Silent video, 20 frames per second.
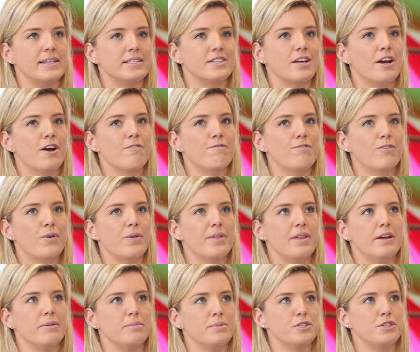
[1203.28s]
is for
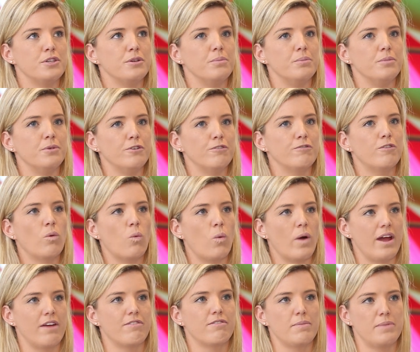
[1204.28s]
them to move
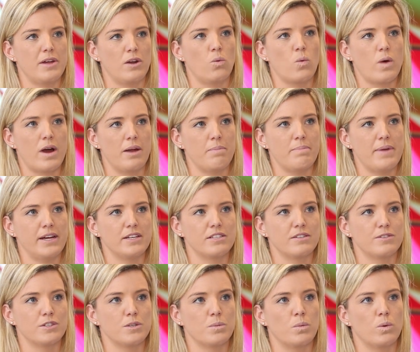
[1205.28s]
away from that wide base
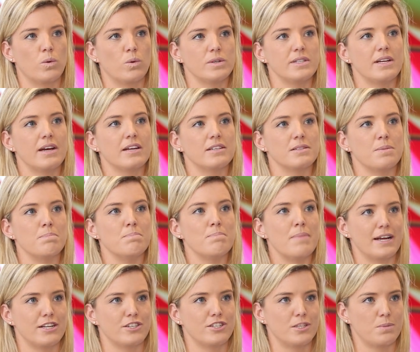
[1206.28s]
of support as
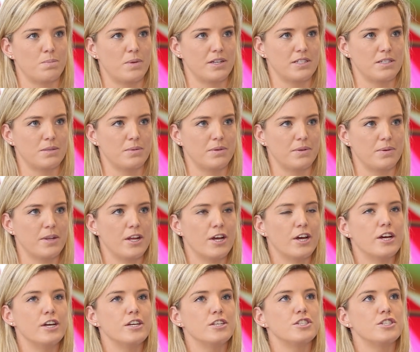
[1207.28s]
much as possible.
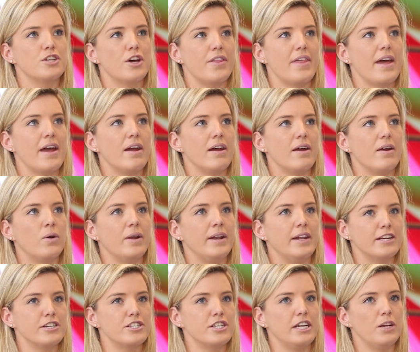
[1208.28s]
So they
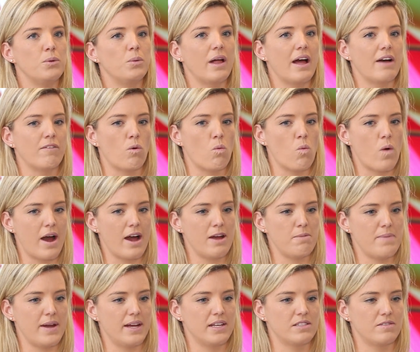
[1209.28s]
initially will have a
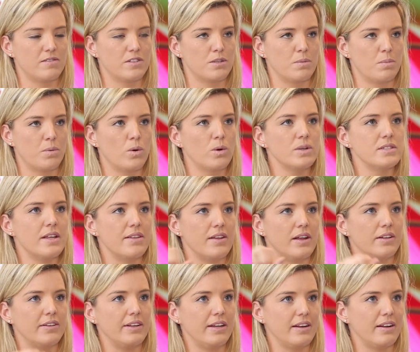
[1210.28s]
wide base of support and
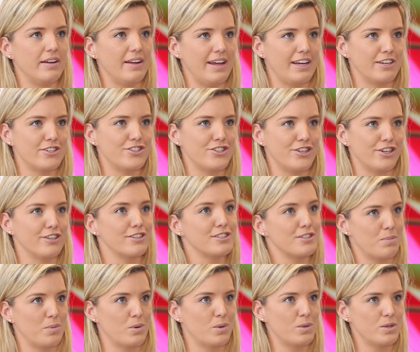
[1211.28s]
they'll need an external
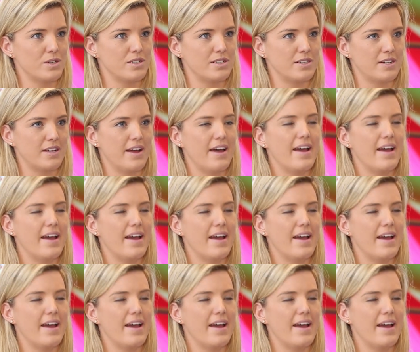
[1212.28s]
support.